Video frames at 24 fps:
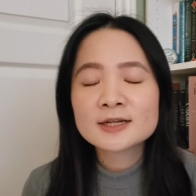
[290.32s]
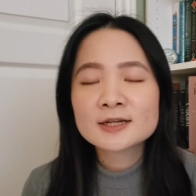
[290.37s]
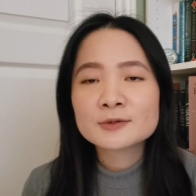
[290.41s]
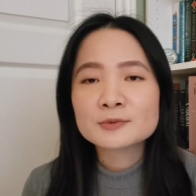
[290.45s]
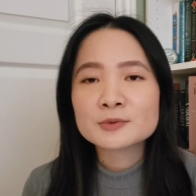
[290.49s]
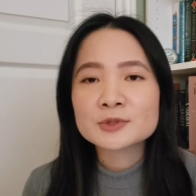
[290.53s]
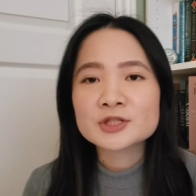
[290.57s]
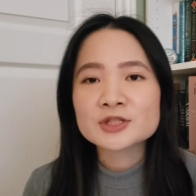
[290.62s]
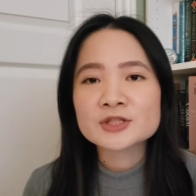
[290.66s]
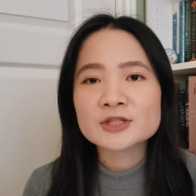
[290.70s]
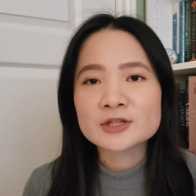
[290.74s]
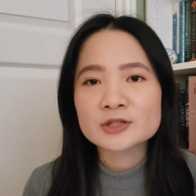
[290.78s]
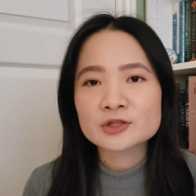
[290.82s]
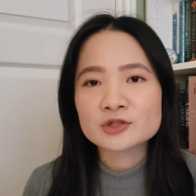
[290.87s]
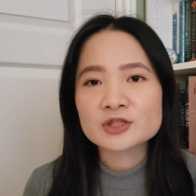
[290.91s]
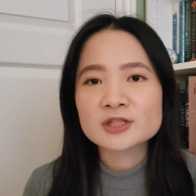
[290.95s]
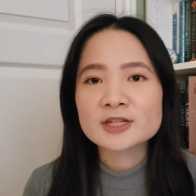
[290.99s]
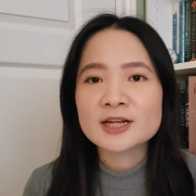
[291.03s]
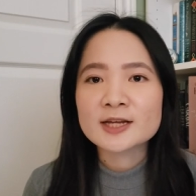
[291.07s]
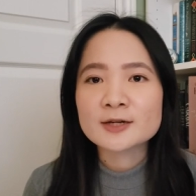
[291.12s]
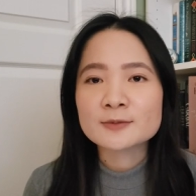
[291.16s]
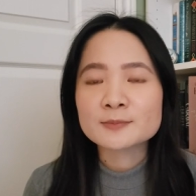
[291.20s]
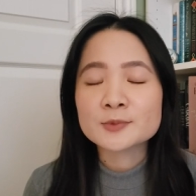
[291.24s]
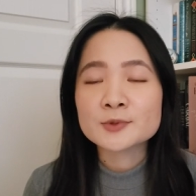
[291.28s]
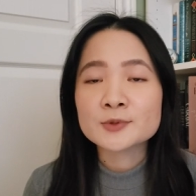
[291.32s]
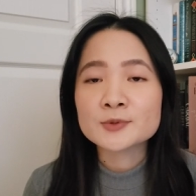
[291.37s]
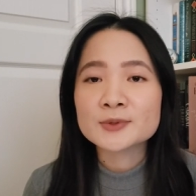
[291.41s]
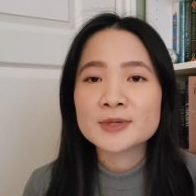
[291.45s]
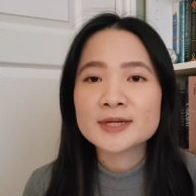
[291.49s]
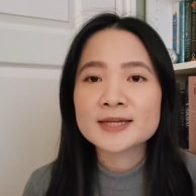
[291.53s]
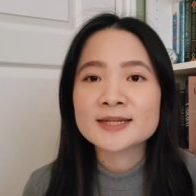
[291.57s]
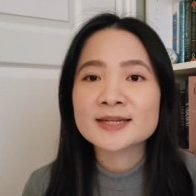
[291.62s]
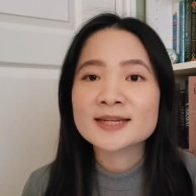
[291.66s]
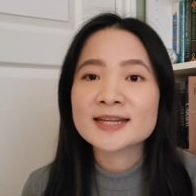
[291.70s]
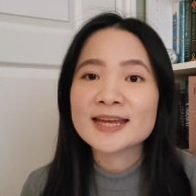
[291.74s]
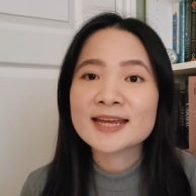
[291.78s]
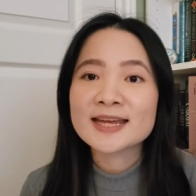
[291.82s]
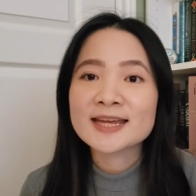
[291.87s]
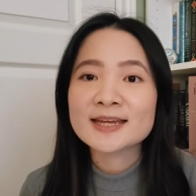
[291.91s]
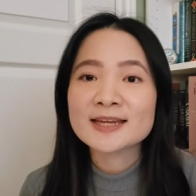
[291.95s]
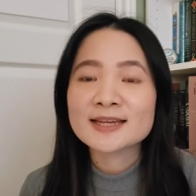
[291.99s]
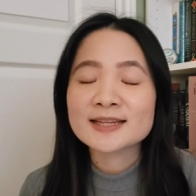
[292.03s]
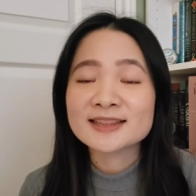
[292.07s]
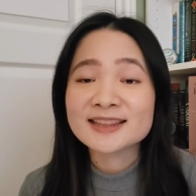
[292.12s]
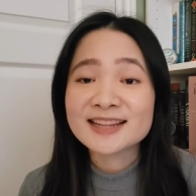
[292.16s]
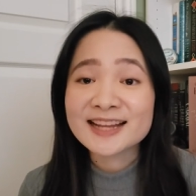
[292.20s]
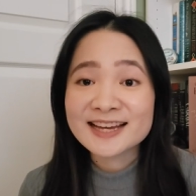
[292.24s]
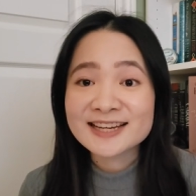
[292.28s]
which is understandable in a
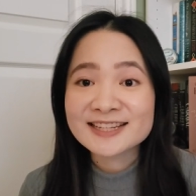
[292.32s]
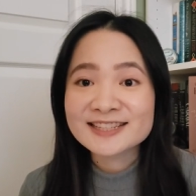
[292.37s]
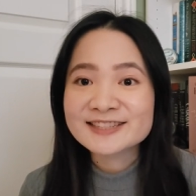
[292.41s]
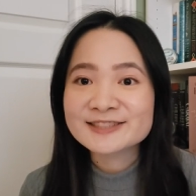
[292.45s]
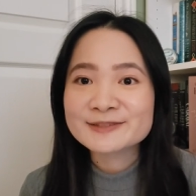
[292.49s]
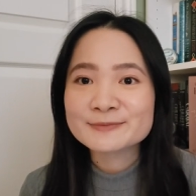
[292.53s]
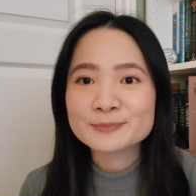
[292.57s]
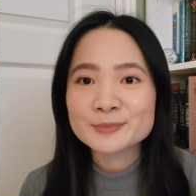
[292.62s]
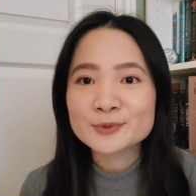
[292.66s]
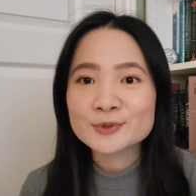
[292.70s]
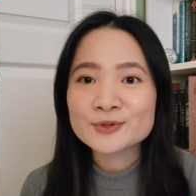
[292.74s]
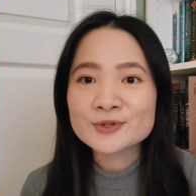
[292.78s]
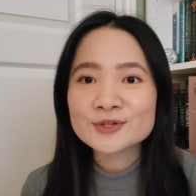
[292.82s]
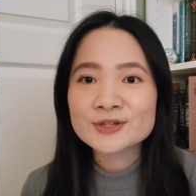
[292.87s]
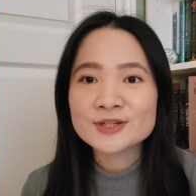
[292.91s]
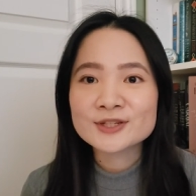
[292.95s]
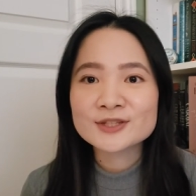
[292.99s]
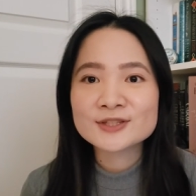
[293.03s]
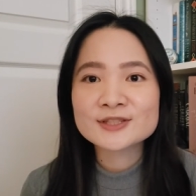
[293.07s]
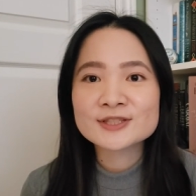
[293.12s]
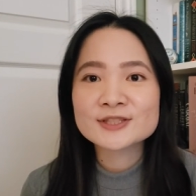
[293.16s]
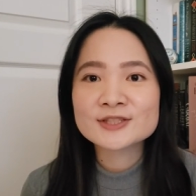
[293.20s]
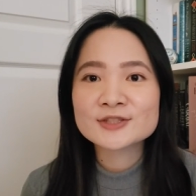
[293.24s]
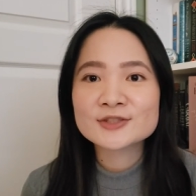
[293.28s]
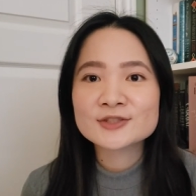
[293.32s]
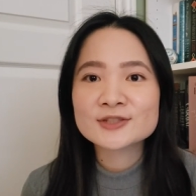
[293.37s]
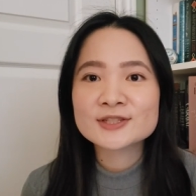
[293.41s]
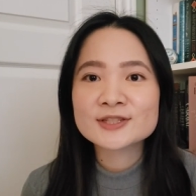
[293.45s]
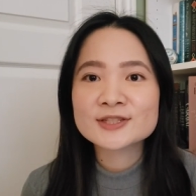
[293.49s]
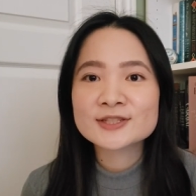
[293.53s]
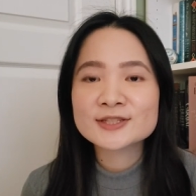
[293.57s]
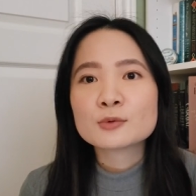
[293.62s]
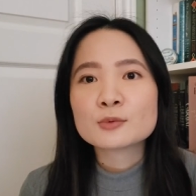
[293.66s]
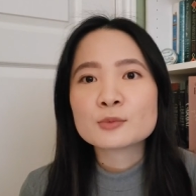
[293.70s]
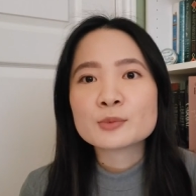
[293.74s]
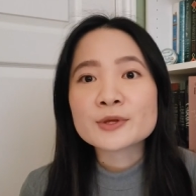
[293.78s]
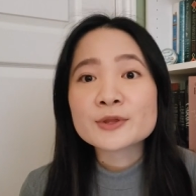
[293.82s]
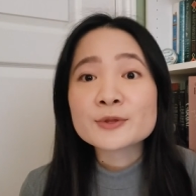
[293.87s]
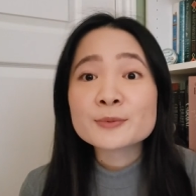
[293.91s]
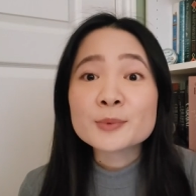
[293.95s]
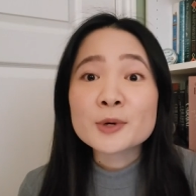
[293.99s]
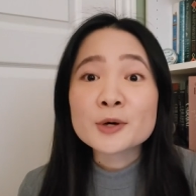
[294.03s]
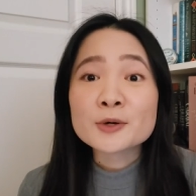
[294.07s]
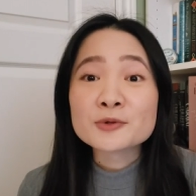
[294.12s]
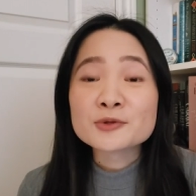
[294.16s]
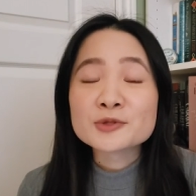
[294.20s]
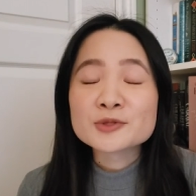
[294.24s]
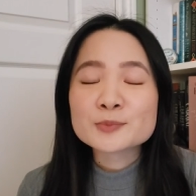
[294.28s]
last book in a series. With
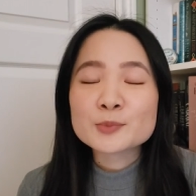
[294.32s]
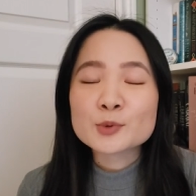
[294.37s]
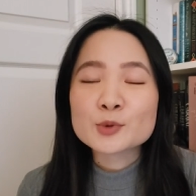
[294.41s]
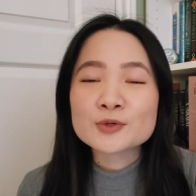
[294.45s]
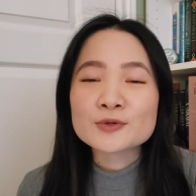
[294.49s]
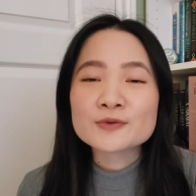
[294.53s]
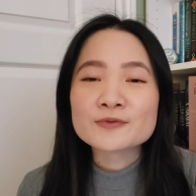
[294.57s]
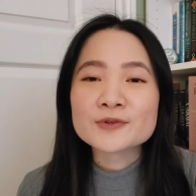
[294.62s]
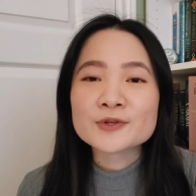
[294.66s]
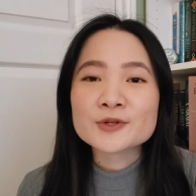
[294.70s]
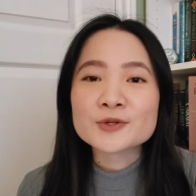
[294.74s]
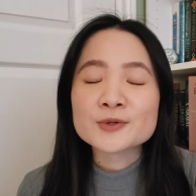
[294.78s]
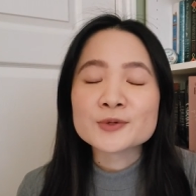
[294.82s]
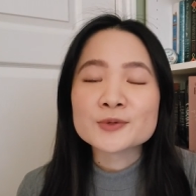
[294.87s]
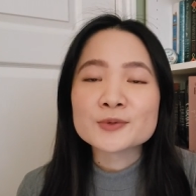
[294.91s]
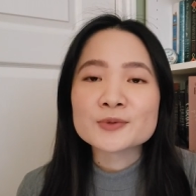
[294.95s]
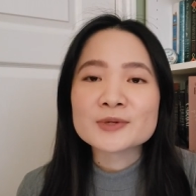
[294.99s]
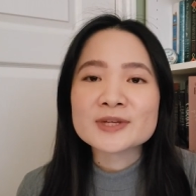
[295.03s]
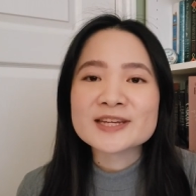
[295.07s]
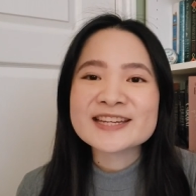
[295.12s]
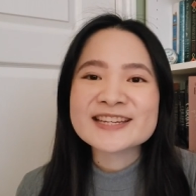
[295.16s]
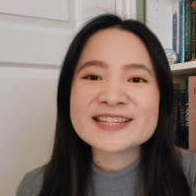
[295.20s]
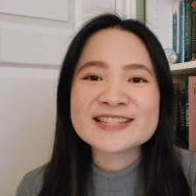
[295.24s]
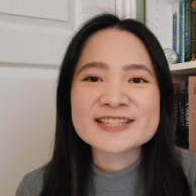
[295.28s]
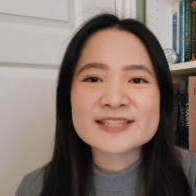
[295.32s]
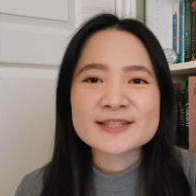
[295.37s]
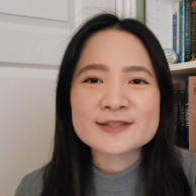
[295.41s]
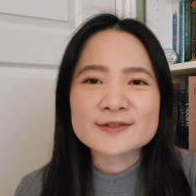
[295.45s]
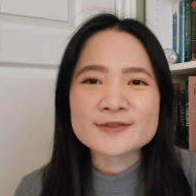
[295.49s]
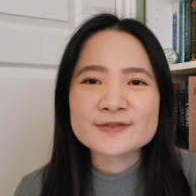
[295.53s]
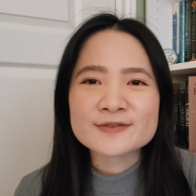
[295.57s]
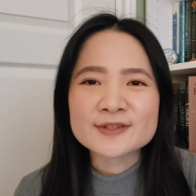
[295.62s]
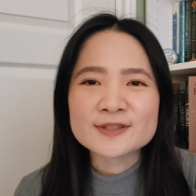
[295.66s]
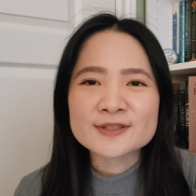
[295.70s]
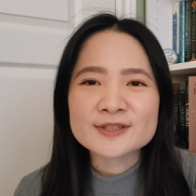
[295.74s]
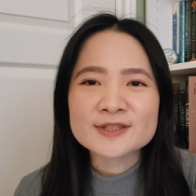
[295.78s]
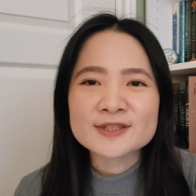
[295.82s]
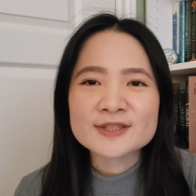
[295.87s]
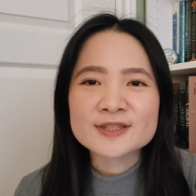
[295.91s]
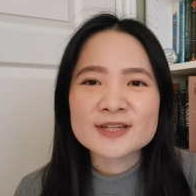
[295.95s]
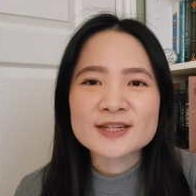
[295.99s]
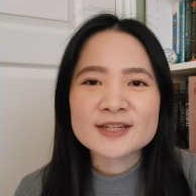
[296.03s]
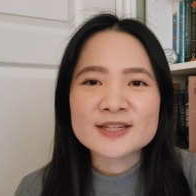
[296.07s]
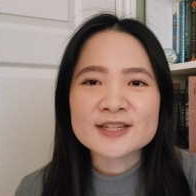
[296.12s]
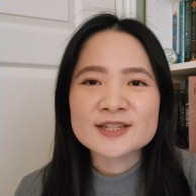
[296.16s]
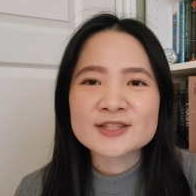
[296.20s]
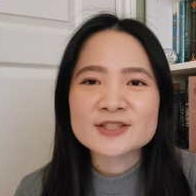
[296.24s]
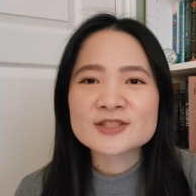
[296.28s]
Apollo's point of view, he is the villain
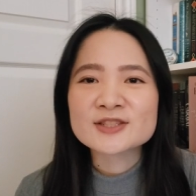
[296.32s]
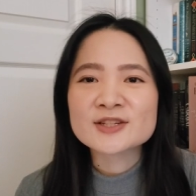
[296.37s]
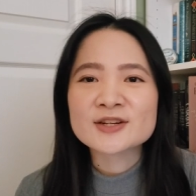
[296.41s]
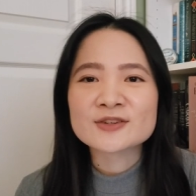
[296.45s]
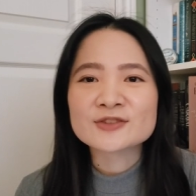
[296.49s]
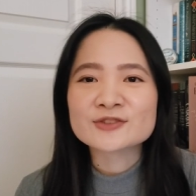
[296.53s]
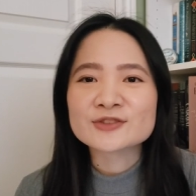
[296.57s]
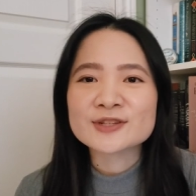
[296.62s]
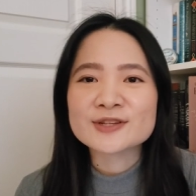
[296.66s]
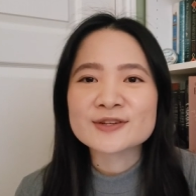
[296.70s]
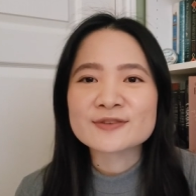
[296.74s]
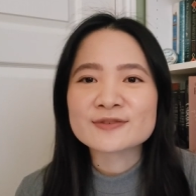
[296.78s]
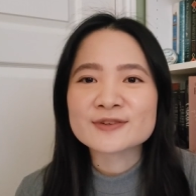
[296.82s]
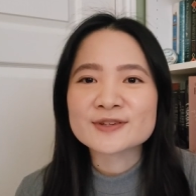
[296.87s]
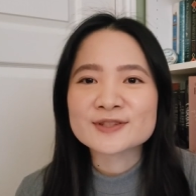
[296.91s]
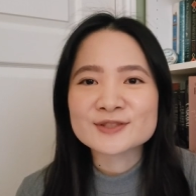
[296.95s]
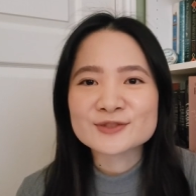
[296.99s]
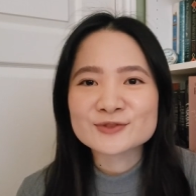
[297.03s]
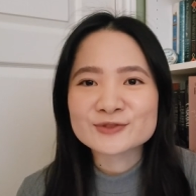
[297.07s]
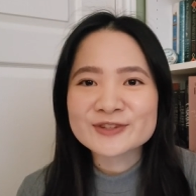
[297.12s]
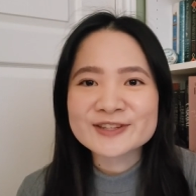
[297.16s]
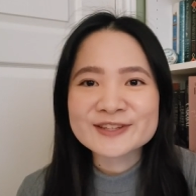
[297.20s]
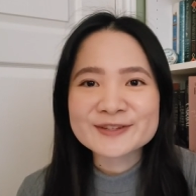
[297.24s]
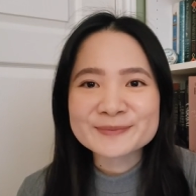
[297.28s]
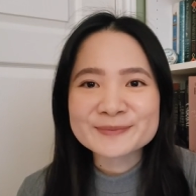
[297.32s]
and he's not really fun to read